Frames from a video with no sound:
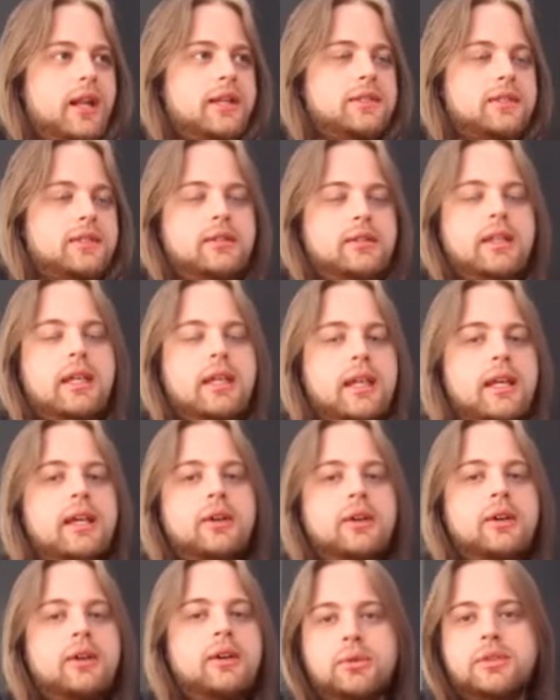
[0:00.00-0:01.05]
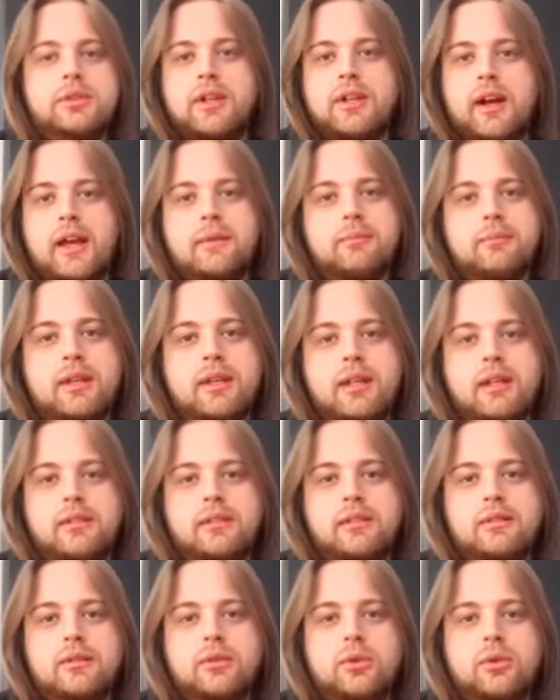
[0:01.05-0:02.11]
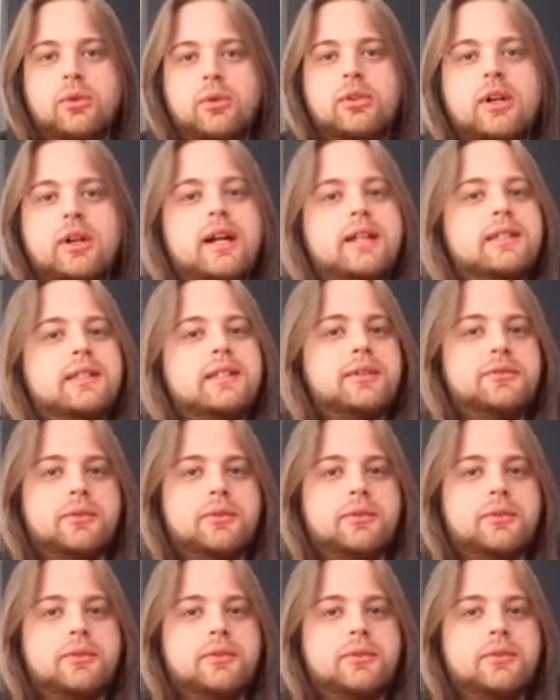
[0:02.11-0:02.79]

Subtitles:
I still hear all the time in all kinds of